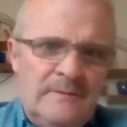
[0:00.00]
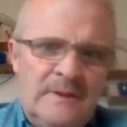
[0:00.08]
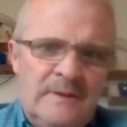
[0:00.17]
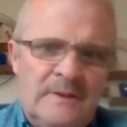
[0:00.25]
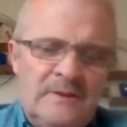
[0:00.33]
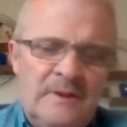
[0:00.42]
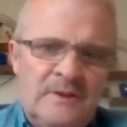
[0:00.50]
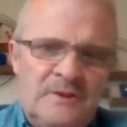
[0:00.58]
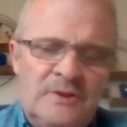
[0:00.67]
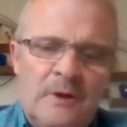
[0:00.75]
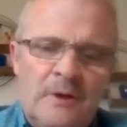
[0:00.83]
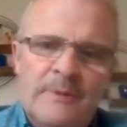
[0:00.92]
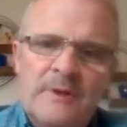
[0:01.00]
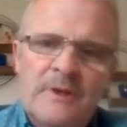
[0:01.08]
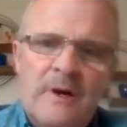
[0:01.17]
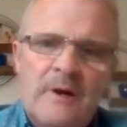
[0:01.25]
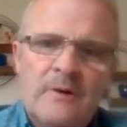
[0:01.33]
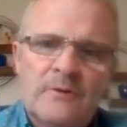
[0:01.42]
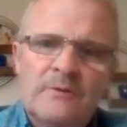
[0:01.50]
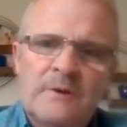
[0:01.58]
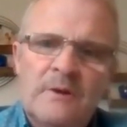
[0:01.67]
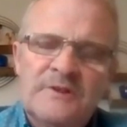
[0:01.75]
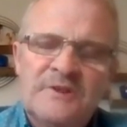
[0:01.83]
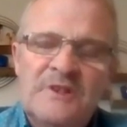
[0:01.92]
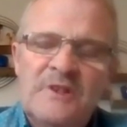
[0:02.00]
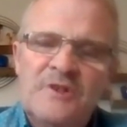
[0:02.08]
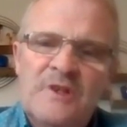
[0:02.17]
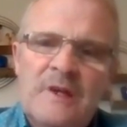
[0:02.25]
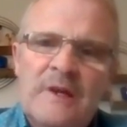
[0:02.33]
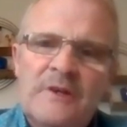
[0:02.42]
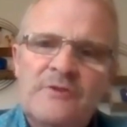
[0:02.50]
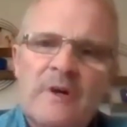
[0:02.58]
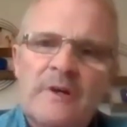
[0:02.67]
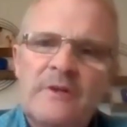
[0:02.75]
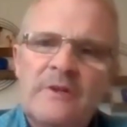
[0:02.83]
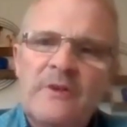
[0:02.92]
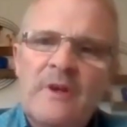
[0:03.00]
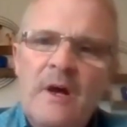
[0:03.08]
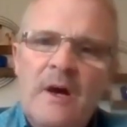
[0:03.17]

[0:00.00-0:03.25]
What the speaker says: in a shop in Carlow called CG Electronics.